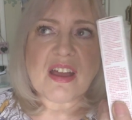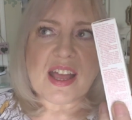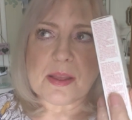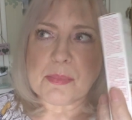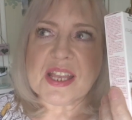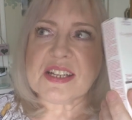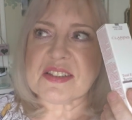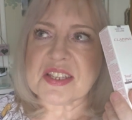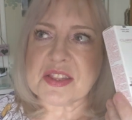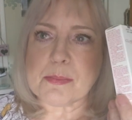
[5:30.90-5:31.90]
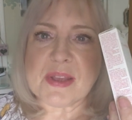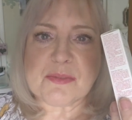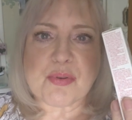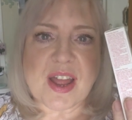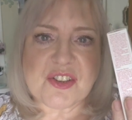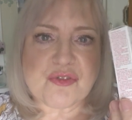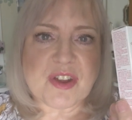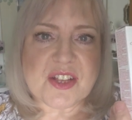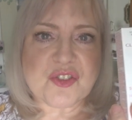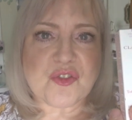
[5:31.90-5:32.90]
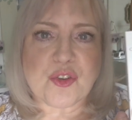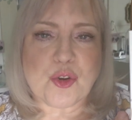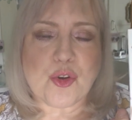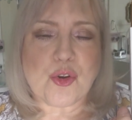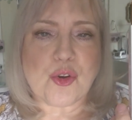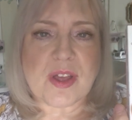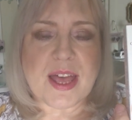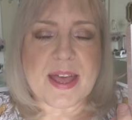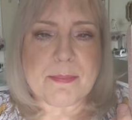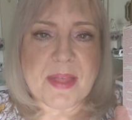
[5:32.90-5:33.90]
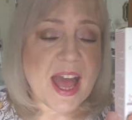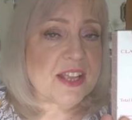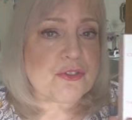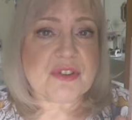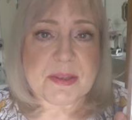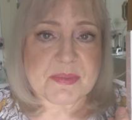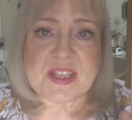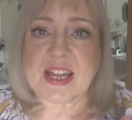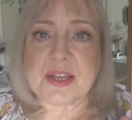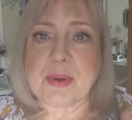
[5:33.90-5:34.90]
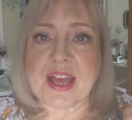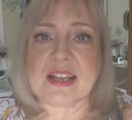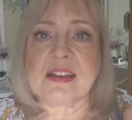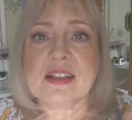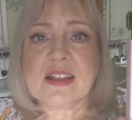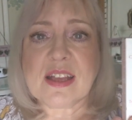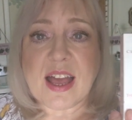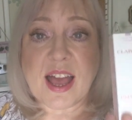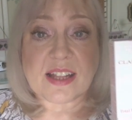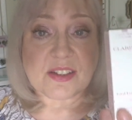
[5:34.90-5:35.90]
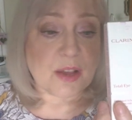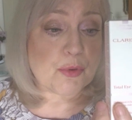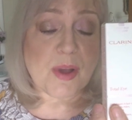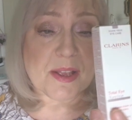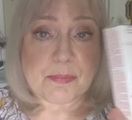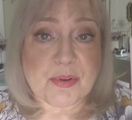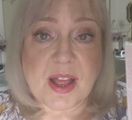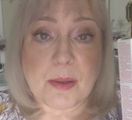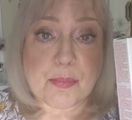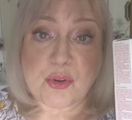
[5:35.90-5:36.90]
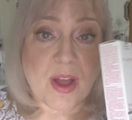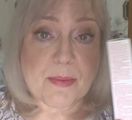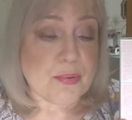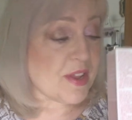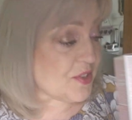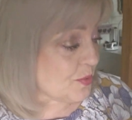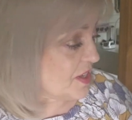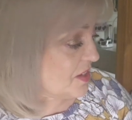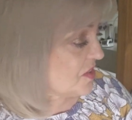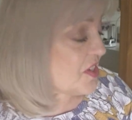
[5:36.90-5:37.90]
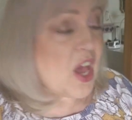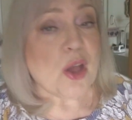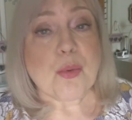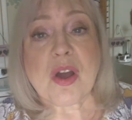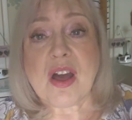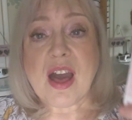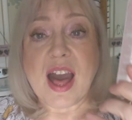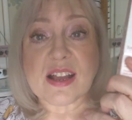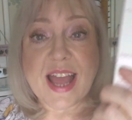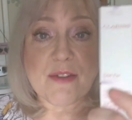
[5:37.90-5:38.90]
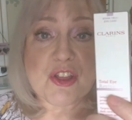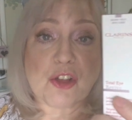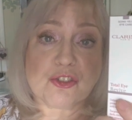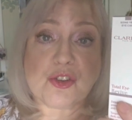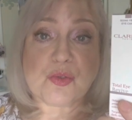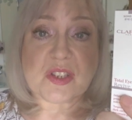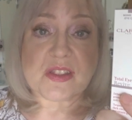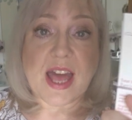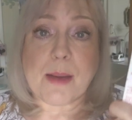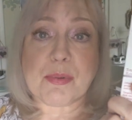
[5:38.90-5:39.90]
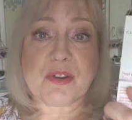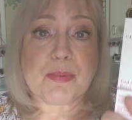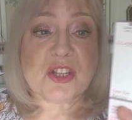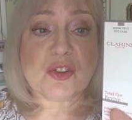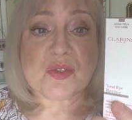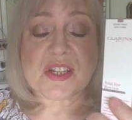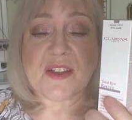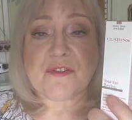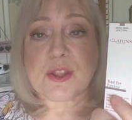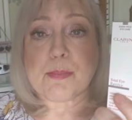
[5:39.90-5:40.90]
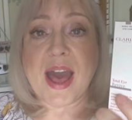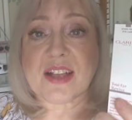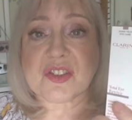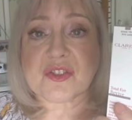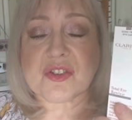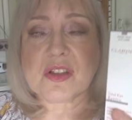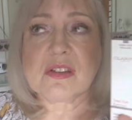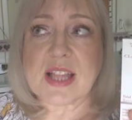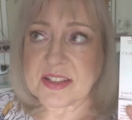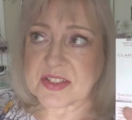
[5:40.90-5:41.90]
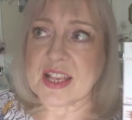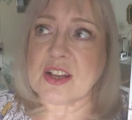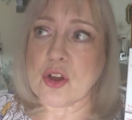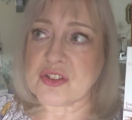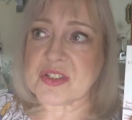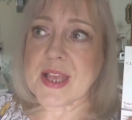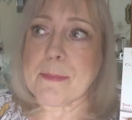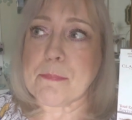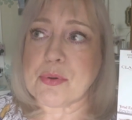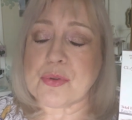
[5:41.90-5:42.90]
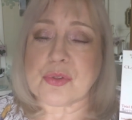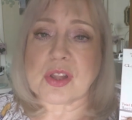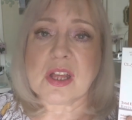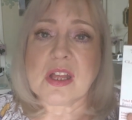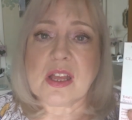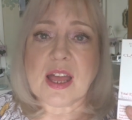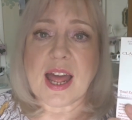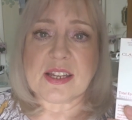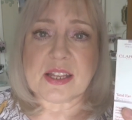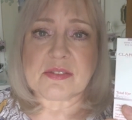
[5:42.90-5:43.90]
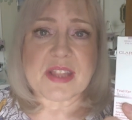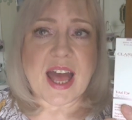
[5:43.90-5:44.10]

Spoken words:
I mean, it's in the mid-price range for eye creams anyway, and I'm quite impressed with it. So I'll carry on using that, but I've been using it for the past, like I say, I got a sample, and I